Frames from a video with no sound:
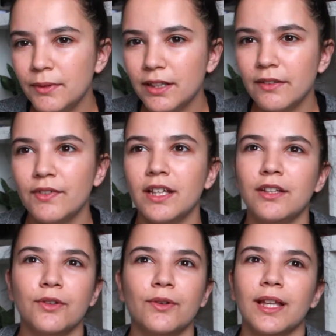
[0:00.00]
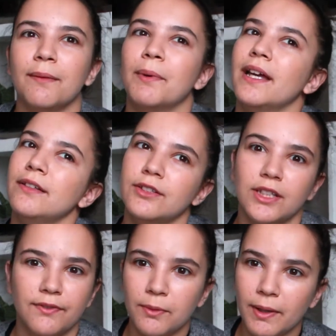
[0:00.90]
we live in, you know, like buying the
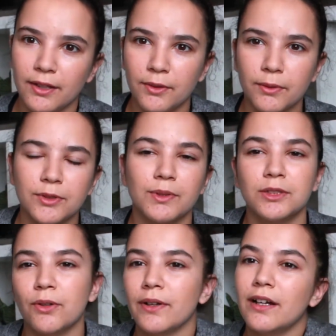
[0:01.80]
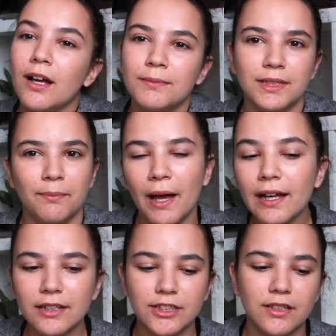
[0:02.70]
stuff you buy at the grocery store, it comes in
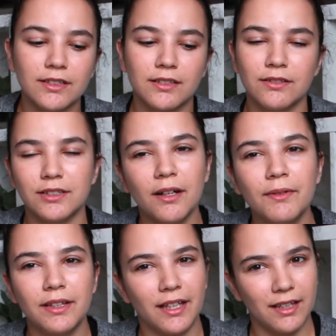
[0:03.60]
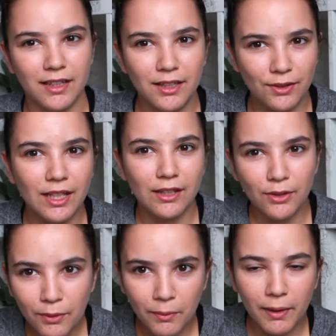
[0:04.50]
packages and there's not really anything you can
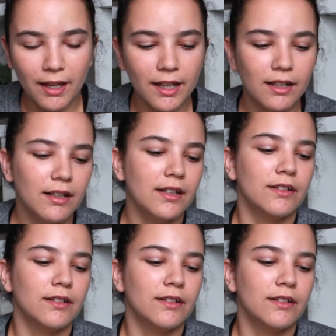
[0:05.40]
do about it.